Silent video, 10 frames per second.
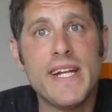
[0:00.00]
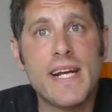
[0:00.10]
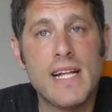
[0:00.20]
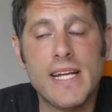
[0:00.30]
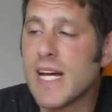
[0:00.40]
in a
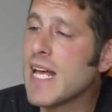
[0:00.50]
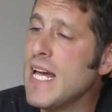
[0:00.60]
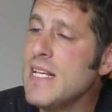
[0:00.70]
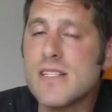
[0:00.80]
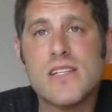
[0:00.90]
clear
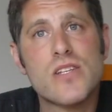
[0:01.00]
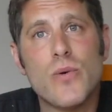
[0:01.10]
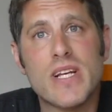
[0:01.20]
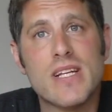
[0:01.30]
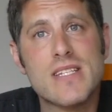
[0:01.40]
case so
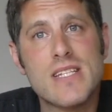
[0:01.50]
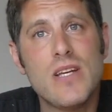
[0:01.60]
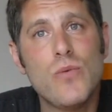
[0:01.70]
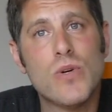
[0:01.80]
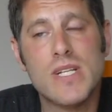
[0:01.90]
I can
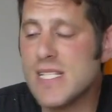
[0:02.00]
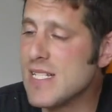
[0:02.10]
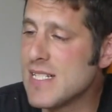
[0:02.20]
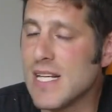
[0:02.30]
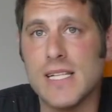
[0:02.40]
see what is
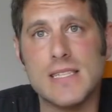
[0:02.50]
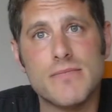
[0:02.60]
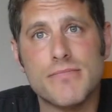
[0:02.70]
inside.